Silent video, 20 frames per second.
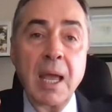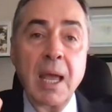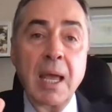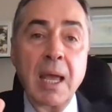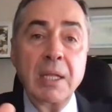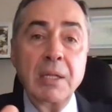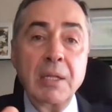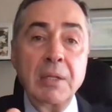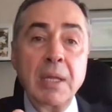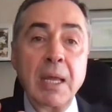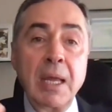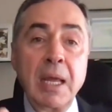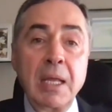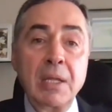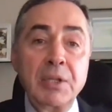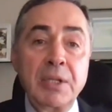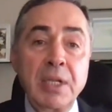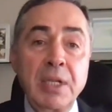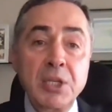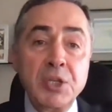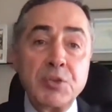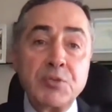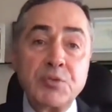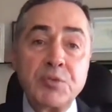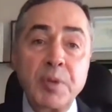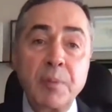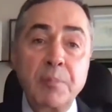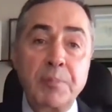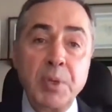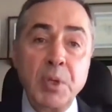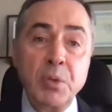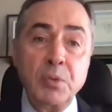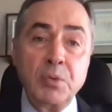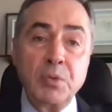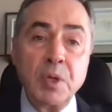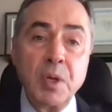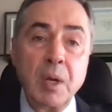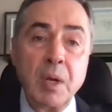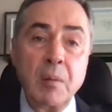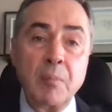and
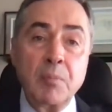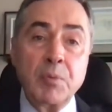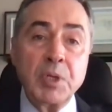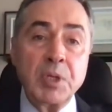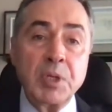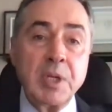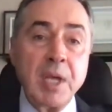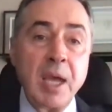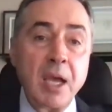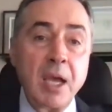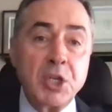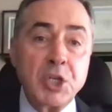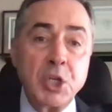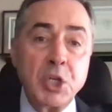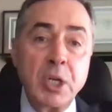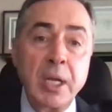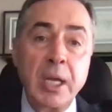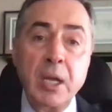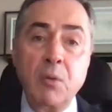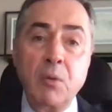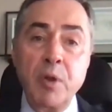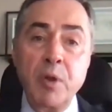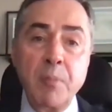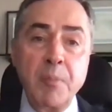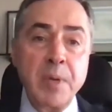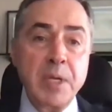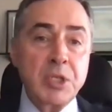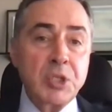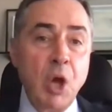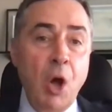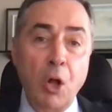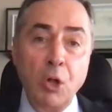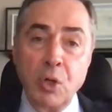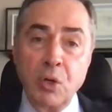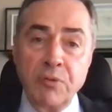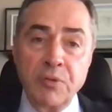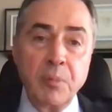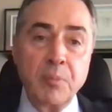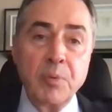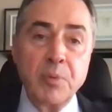distribute protection equipments all
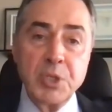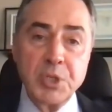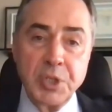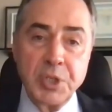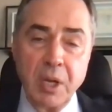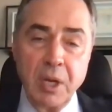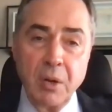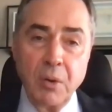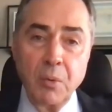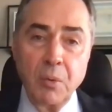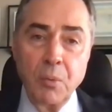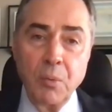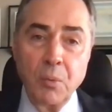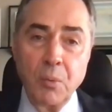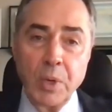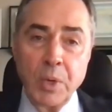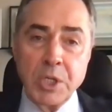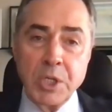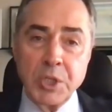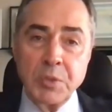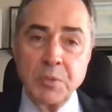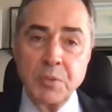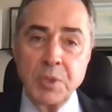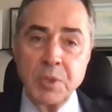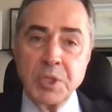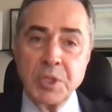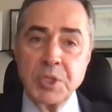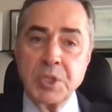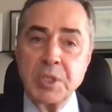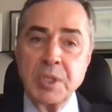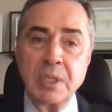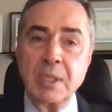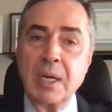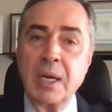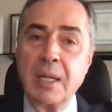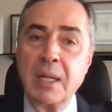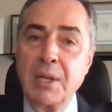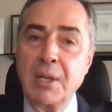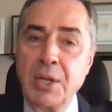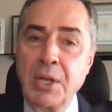over Brazil, which was
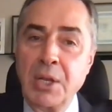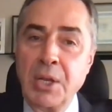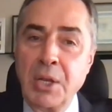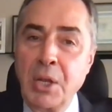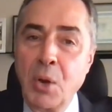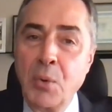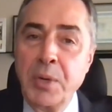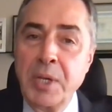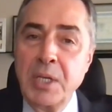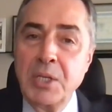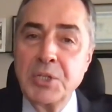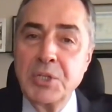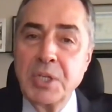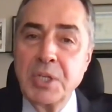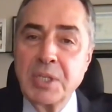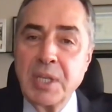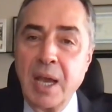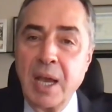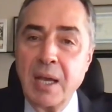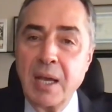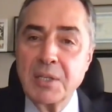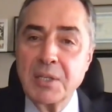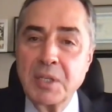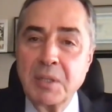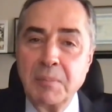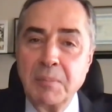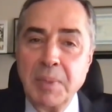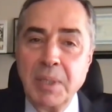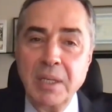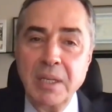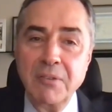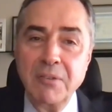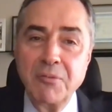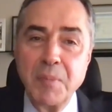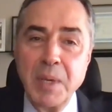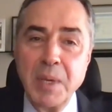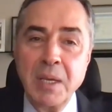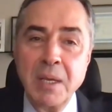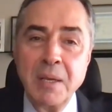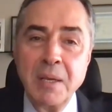no easy task,
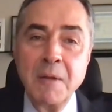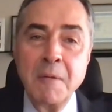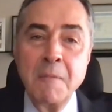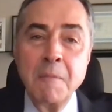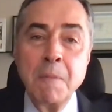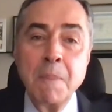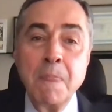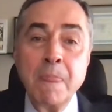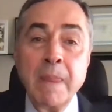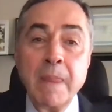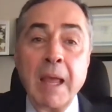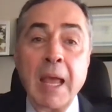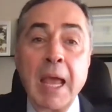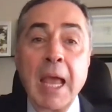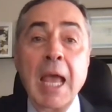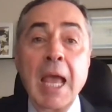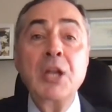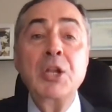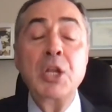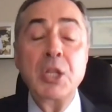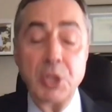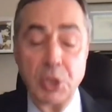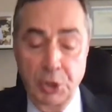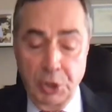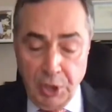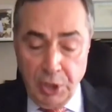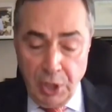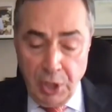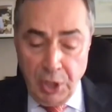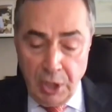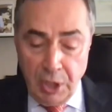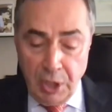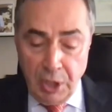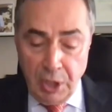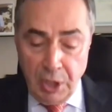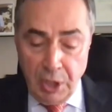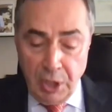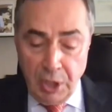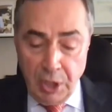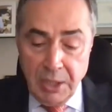believe me. And in the third
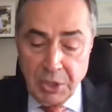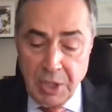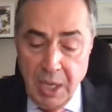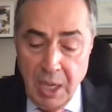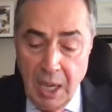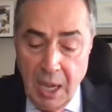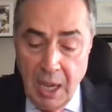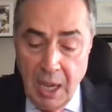place,